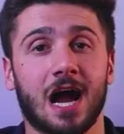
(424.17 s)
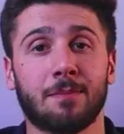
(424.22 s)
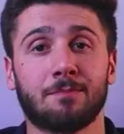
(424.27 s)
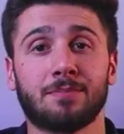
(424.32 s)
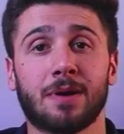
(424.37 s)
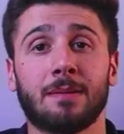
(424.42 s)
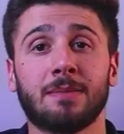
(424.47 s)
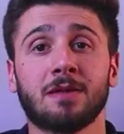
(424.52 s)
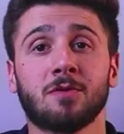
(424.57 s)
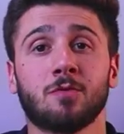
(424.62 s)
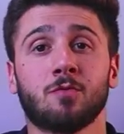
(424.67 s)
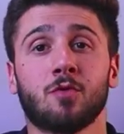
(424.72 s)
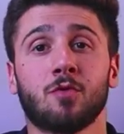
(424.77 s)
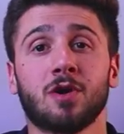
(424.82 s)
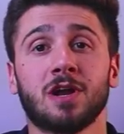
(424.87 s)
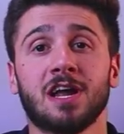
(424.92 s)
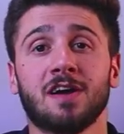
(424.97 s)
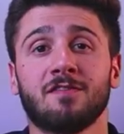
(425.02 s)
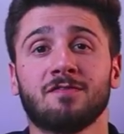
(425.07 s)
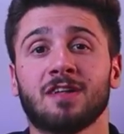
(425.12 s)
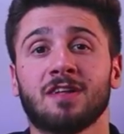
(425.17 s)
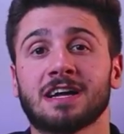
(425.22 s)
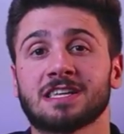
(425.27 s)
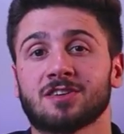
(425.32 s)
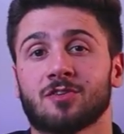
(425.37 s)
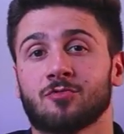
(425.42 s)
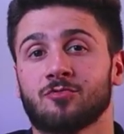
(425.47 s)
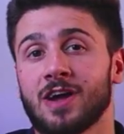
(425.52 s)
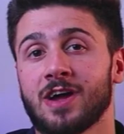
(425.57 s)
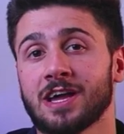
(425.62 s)
I probably would have
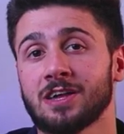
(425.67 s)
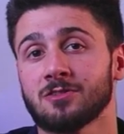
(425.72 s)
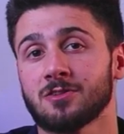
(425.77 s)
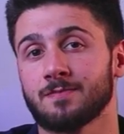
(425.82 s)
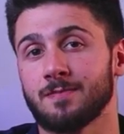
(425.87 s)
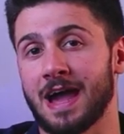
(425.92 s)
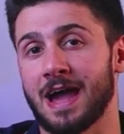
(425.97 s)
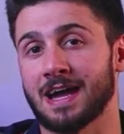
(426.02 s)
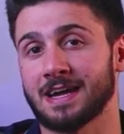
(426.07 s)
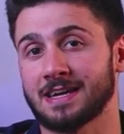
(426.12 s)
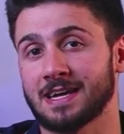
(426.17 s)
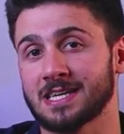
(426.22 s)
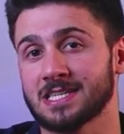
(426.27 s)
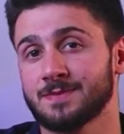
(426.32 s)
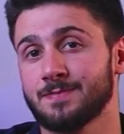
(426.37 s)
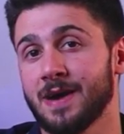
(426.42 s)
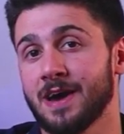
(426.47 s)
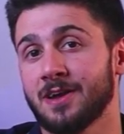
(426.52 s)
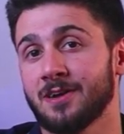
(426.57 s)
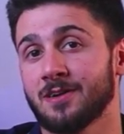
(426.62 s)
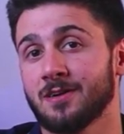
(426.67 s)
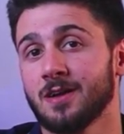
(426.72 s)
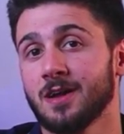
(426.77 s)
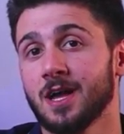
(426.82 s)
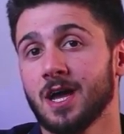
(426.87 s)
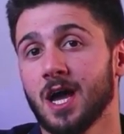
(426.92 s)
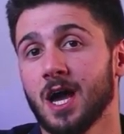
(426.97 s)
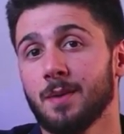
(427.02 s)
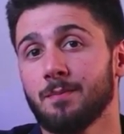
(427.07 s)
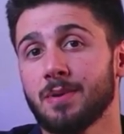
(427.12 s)
liked regular pancakes better,
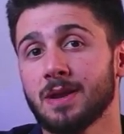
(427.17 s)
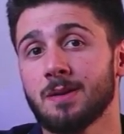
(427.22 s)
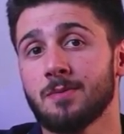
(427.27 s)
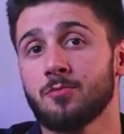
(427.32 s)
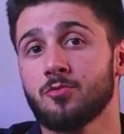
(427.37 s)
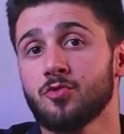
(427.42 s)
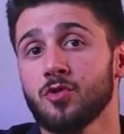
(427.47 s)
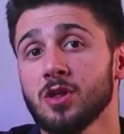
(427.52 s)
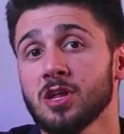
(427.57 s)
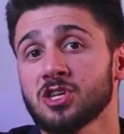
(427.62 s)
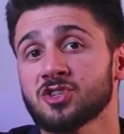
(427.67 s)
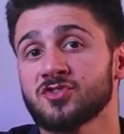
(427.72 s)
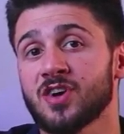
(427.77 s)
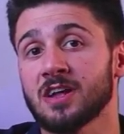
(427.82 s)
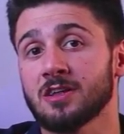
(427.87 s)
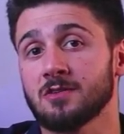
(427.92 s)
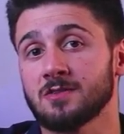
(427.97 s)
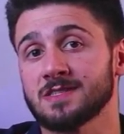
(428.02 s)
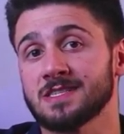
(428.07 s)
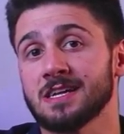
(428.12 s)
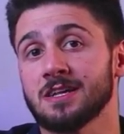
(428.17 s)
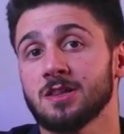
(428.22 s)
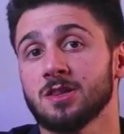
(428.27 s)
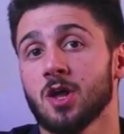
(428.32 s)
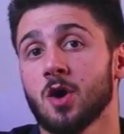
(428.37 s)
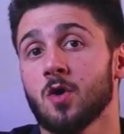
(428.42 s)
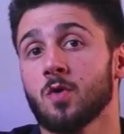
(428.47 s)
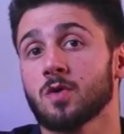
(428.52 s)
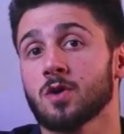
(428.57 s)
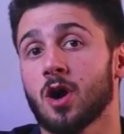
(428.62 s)
but I'm really trying to stay
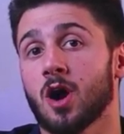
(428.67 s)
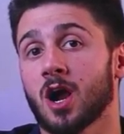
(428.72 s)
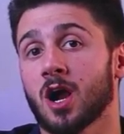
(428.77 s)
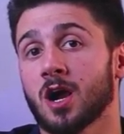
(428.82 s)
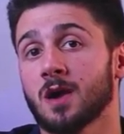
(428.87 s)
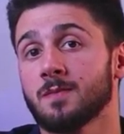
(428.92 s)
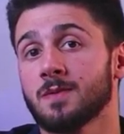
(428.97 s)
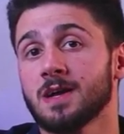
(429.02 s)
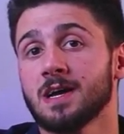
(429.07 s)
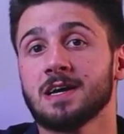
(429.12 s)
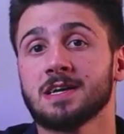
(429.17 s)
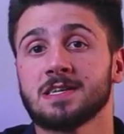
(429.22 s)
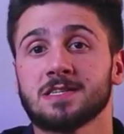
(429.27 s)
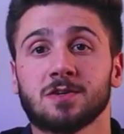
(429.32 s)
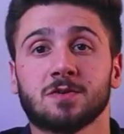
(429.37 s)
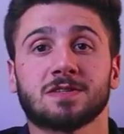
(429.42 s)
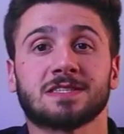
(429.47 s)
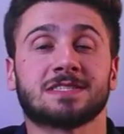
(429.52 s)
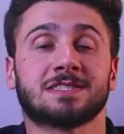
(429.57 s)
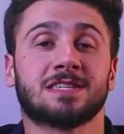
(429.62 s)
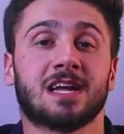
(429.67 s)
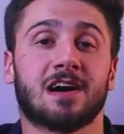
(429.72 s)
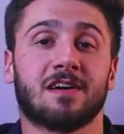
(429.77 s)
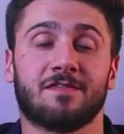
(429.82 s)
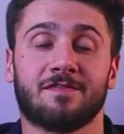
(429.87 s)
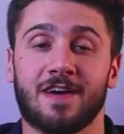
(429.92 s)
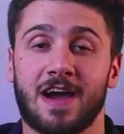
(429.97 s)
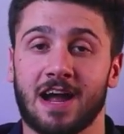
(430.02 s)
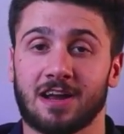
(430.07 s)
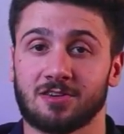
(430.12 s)
low carb so it's
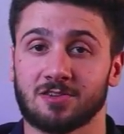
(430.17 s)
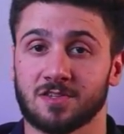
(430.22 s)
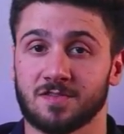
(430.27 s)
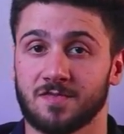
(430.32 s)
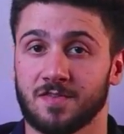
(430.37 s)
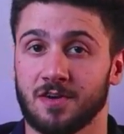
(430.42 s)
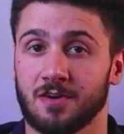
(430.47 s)
not Factor's